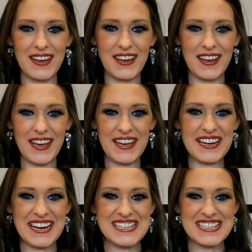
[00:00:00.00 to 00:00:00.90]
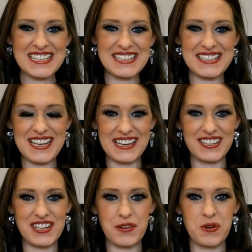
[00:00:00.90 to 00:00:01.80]
Hey guys, it's Anna
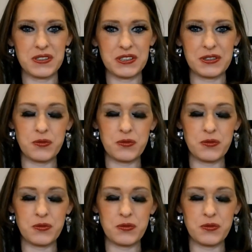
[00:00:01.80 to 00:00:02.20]
J. Wellner